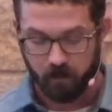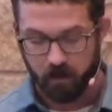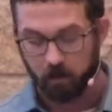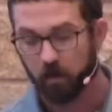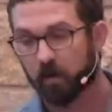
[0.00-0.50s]

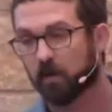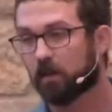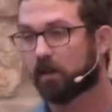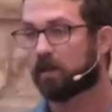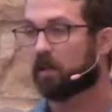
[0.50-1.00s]
We're going to
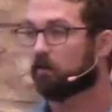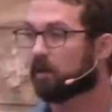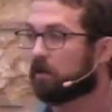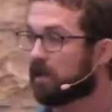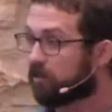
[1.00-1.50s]
look at, we're going
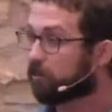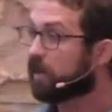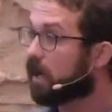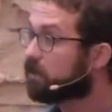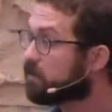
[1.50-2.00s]
to make three
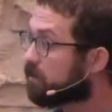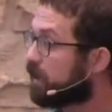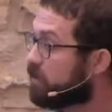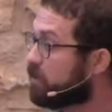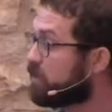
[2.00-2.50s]

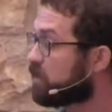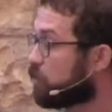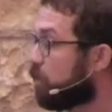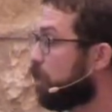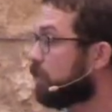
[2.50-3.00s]
observations as
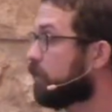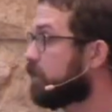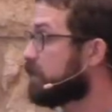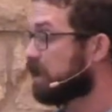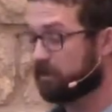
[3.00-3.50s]
we walk through the
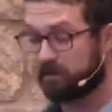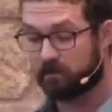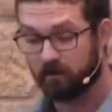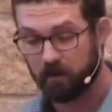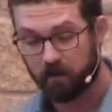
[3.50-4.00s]
text,
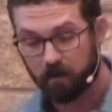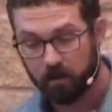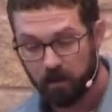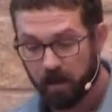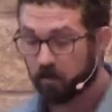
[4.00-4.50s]

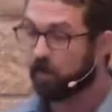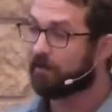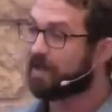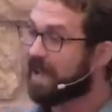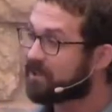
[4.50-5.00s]
and I'm
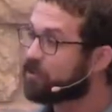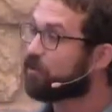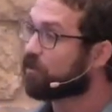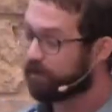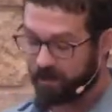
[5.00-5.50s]
going to ask you
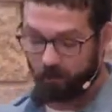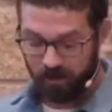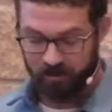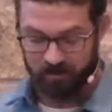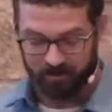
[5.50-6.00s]
three
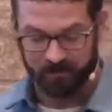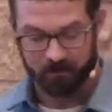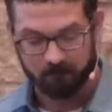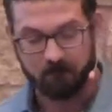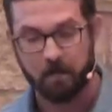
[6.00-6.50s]
questions.
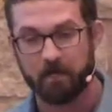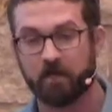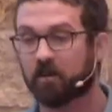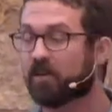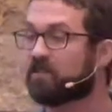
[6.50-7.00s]

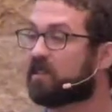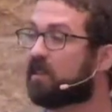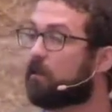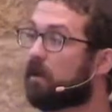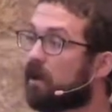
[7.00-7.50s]
You're going to see
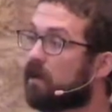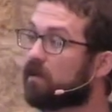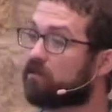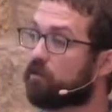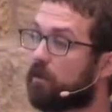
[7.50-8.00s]
that Paul
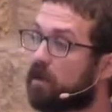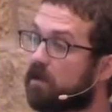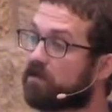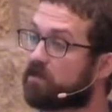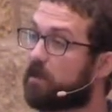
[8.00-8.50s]
is
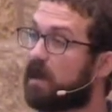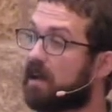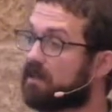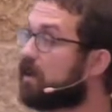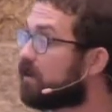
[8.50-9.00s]
repulsed by
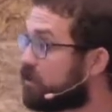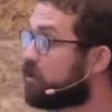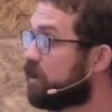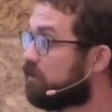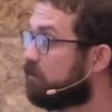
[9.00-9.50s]
idolatry.